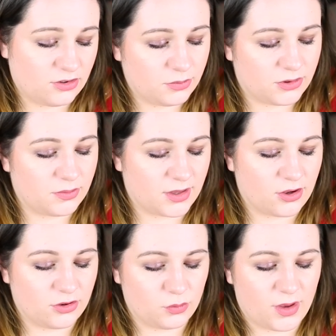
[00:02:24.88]
Tsum Tsums I
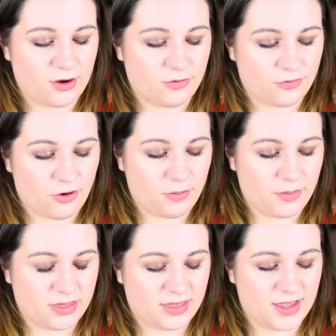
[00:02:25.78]
got as well
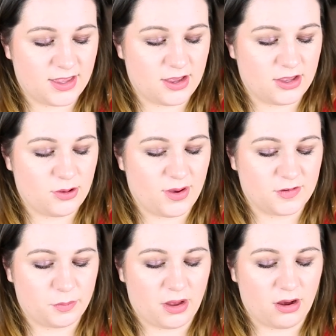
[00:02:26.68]
from the
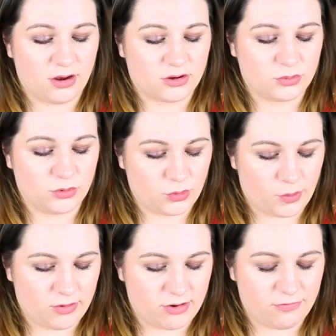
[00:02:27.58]
US parks was
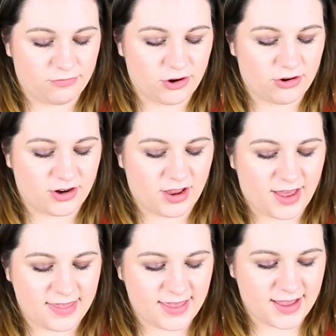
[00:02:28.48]
when we were in Florida,
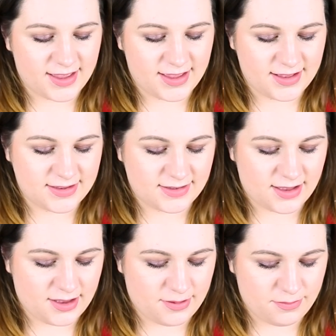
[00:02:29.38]
and that is
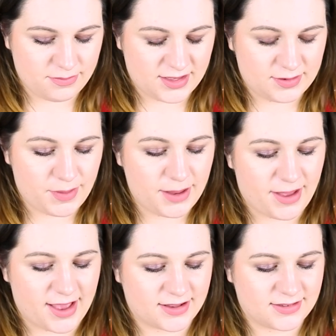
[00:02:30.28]
um, this
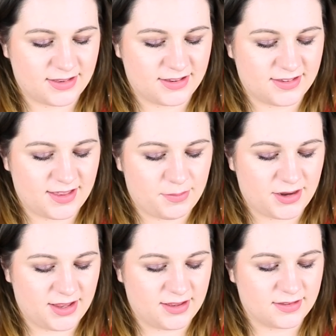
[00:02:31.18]
Baymax, and this is him
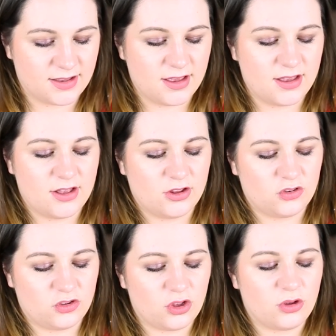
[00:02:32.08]
in his
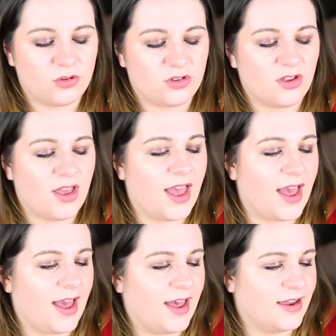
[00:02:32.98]
suit.
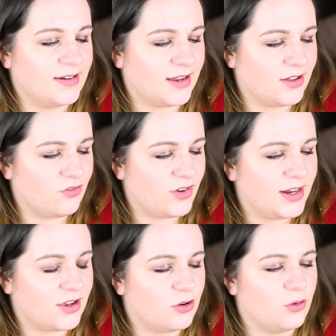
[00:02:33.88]
And it's
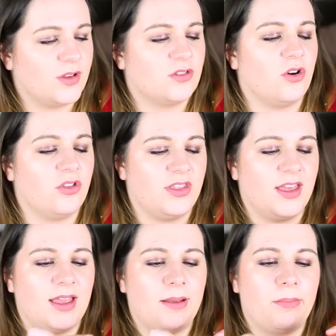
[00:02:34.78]
really cool, it's got
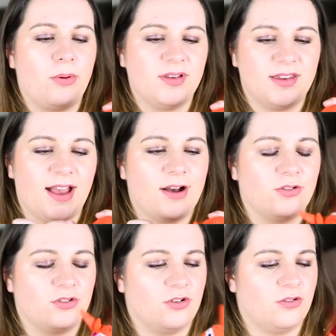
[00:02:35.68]
the pointy
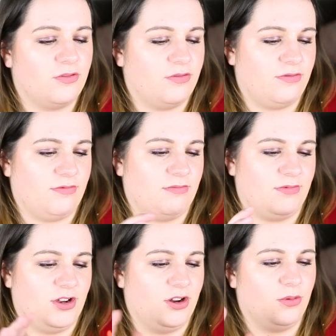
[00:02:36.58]
out sort of,
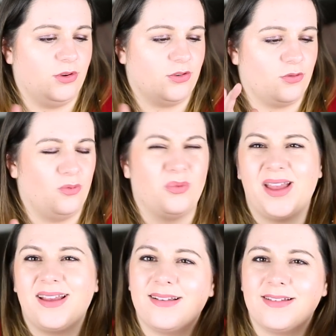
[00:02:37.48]
I don't know what you call
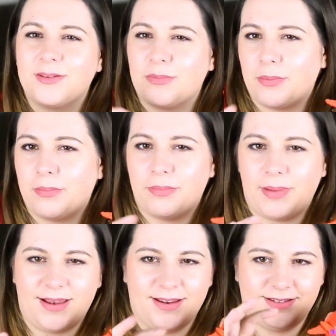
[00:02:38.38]
wings,
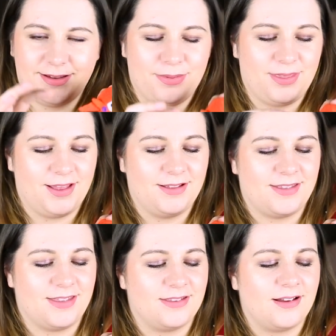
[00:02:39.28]
propeller type things
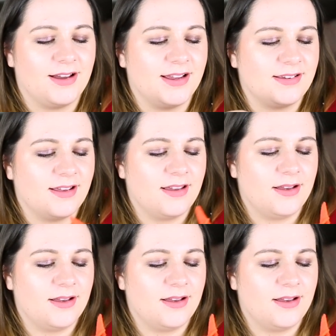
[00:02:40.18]
at the side.